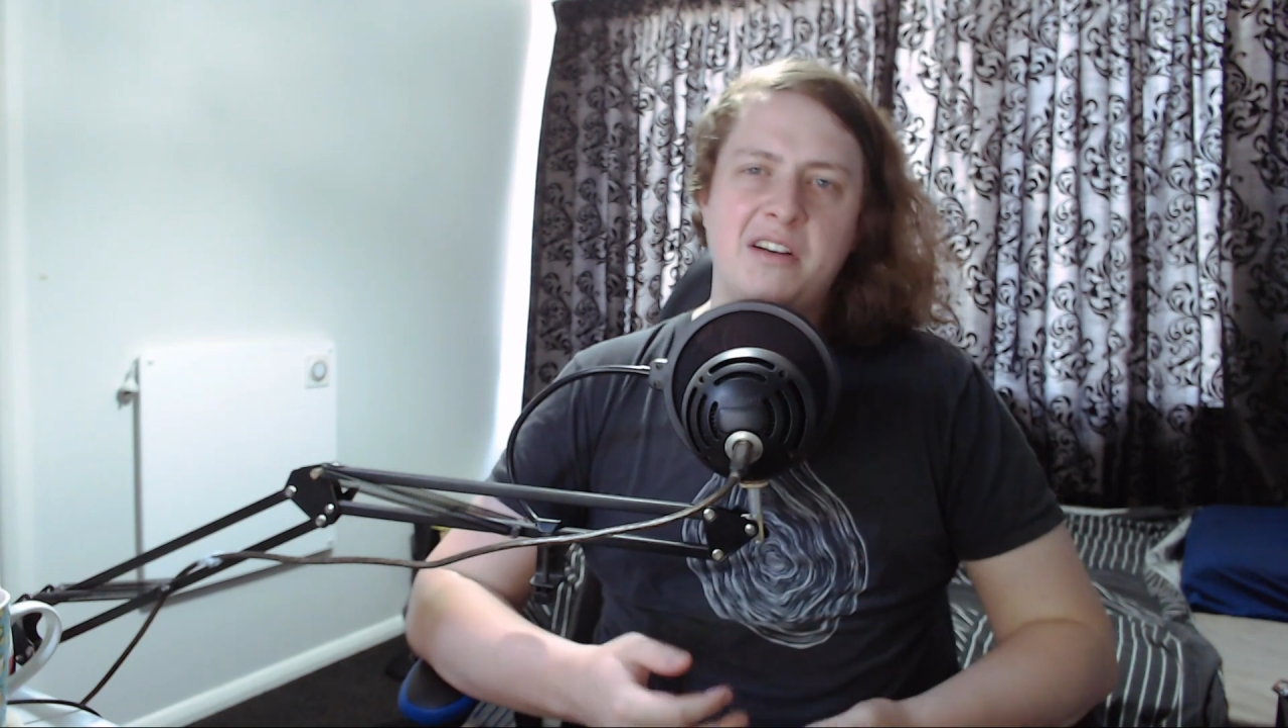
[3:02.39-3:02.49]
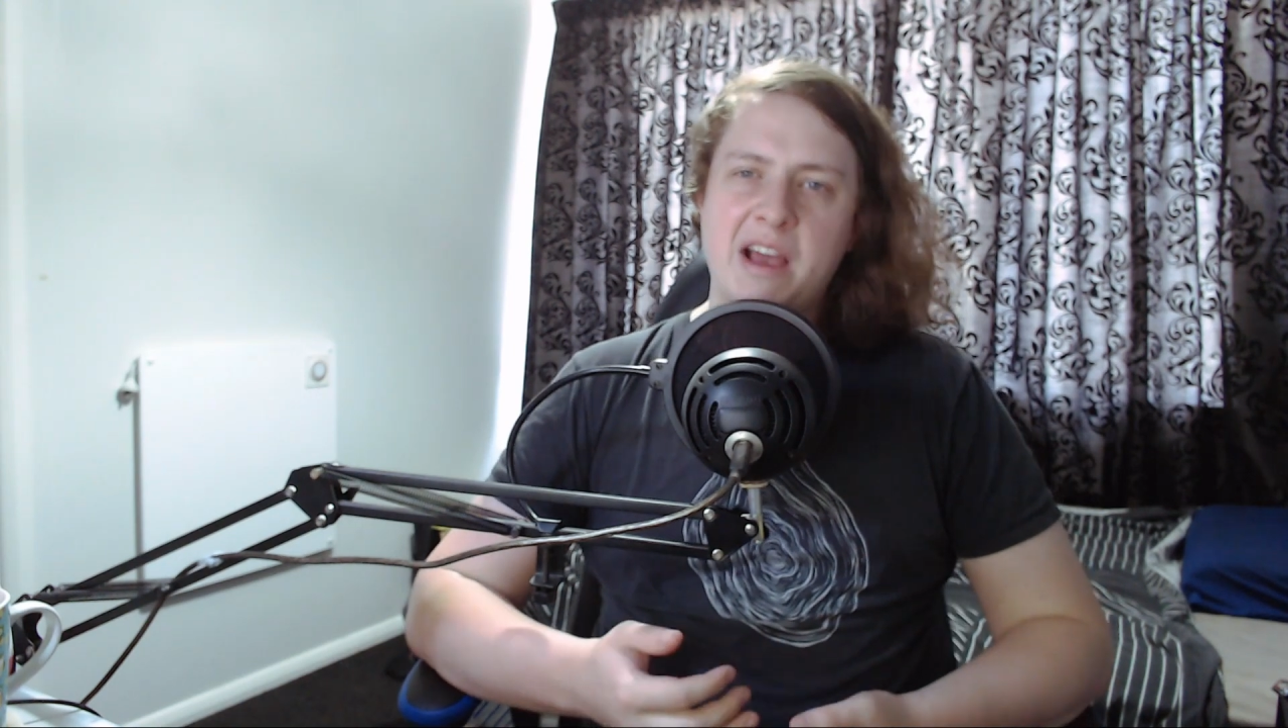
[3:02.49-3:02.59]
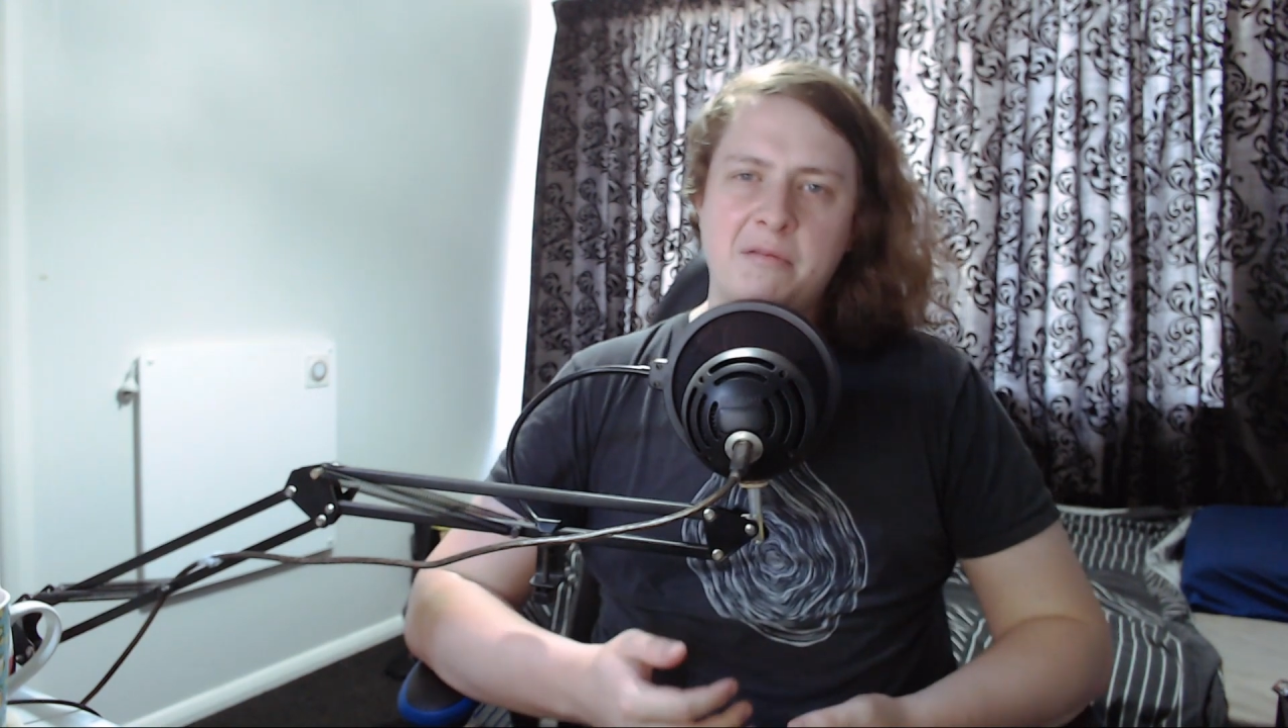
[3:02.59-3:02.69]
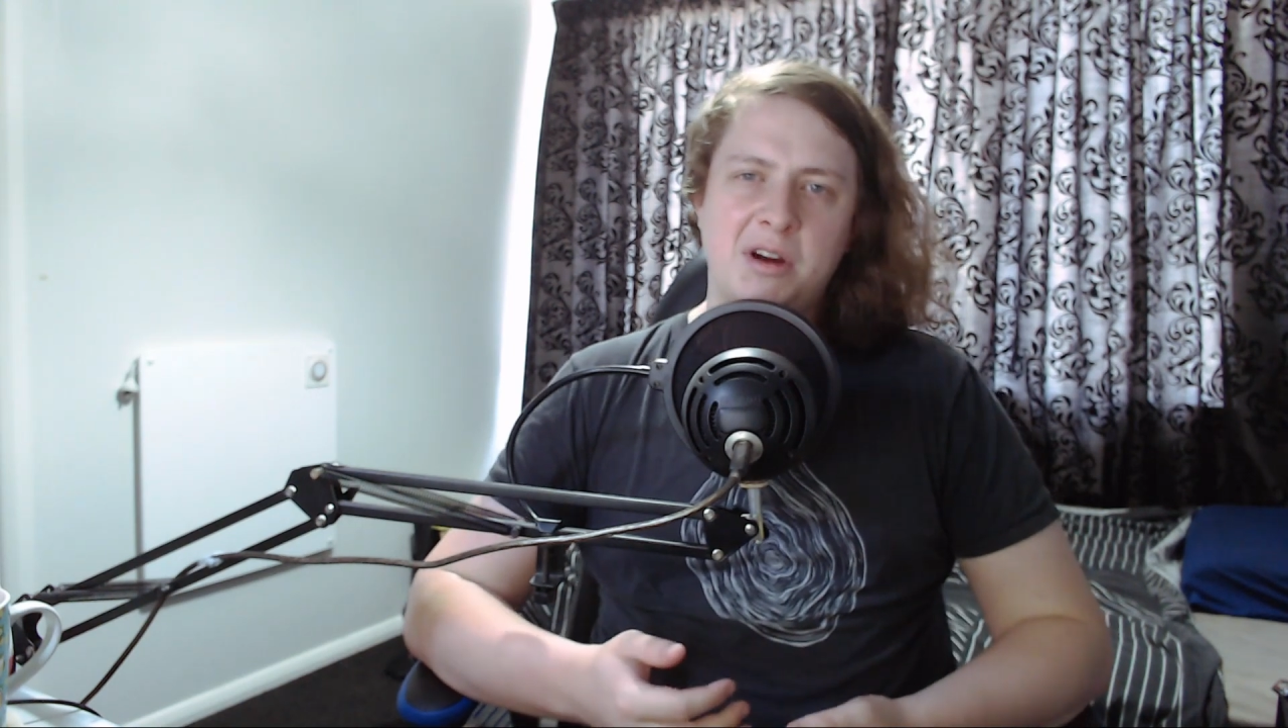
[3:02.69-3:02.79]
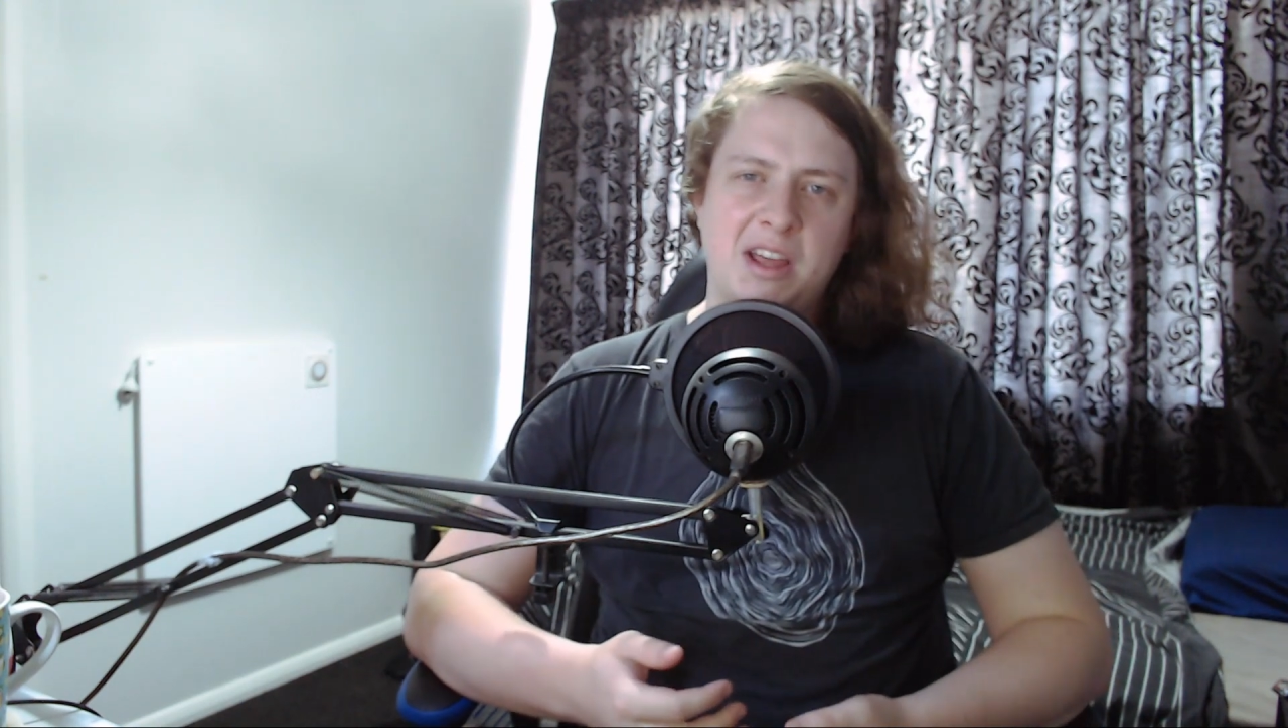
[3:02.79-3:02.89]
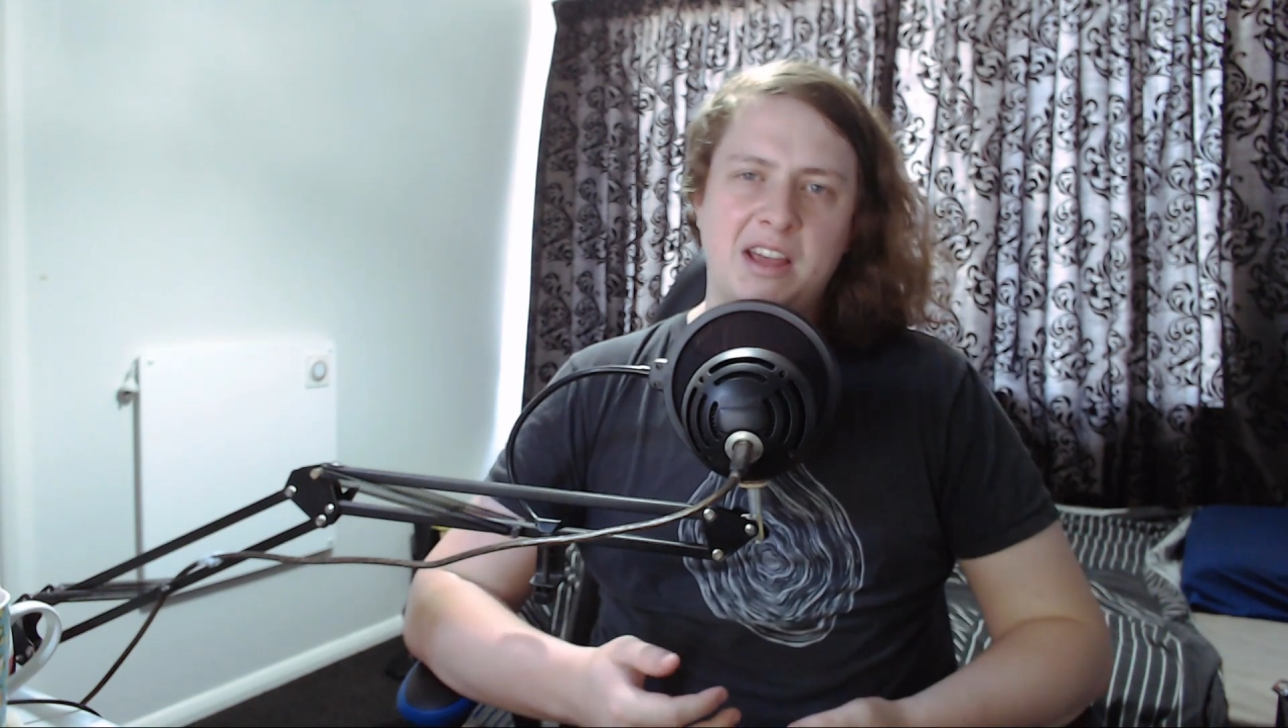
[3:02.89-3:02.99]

network